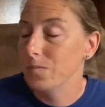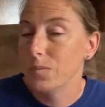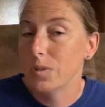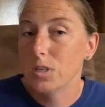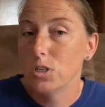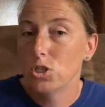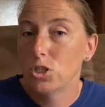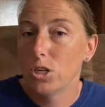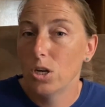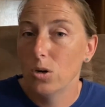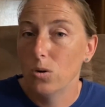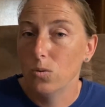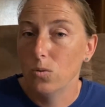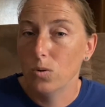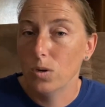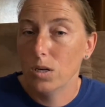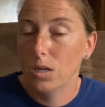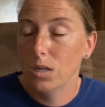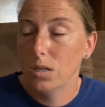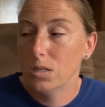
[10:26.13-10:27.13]
So
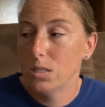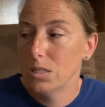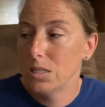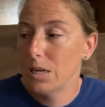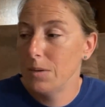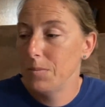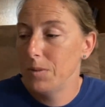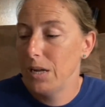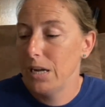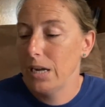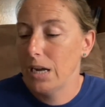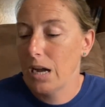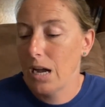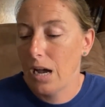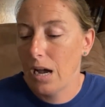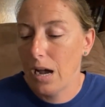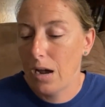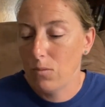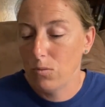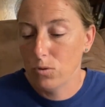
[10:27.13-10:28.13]
same thing,
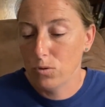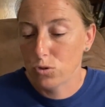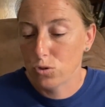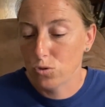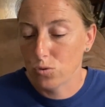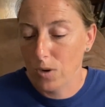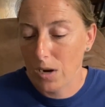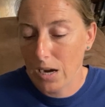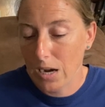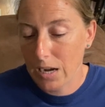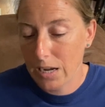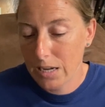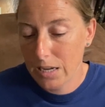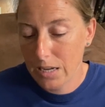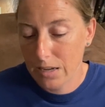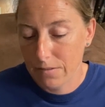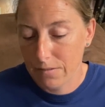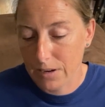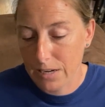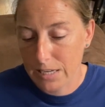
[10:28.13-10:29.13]
I will try
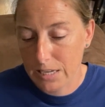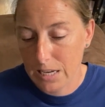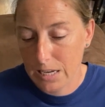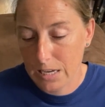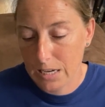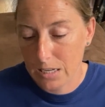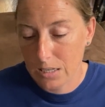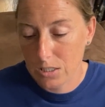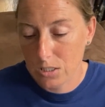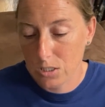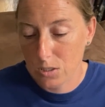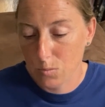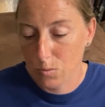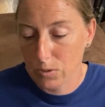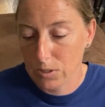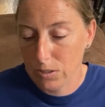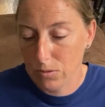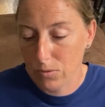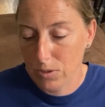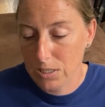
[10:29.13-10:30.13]
if I can to
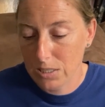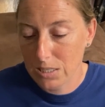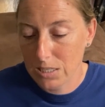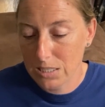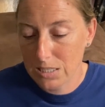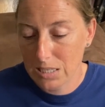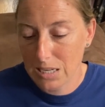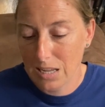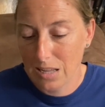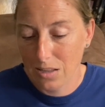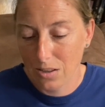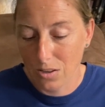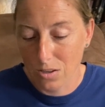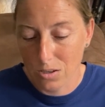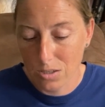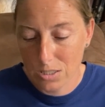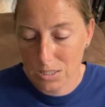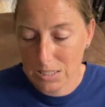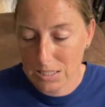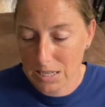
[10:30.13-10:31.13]
pre-read this. It
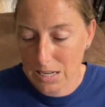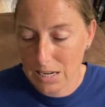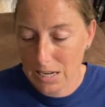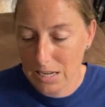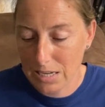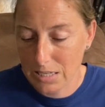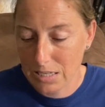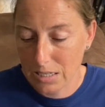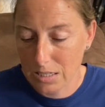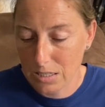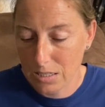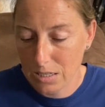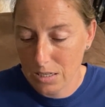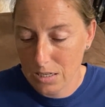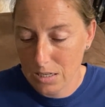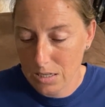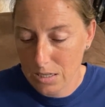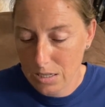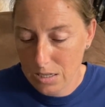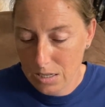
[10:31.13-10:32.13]
looks like,
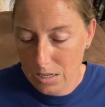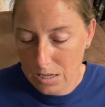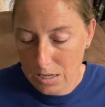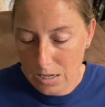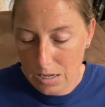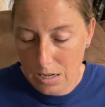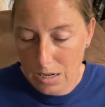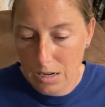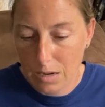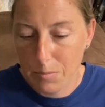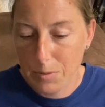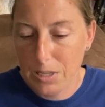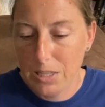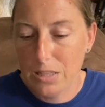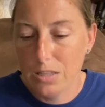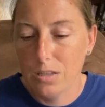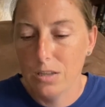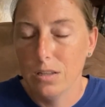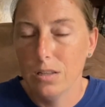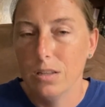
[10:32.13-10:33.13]
I mean,
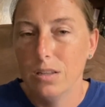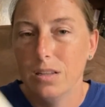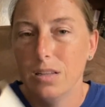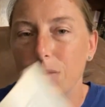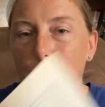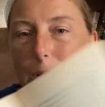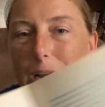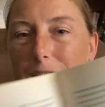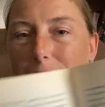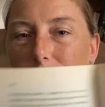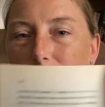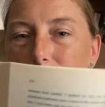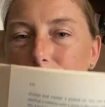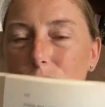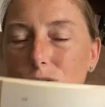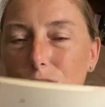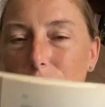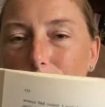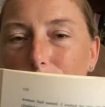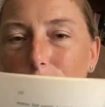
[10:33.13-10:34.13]
the pages are
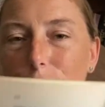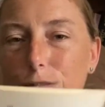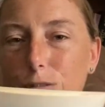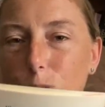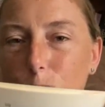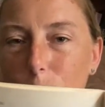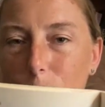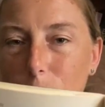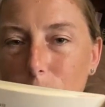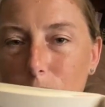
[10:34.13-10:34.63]
not full,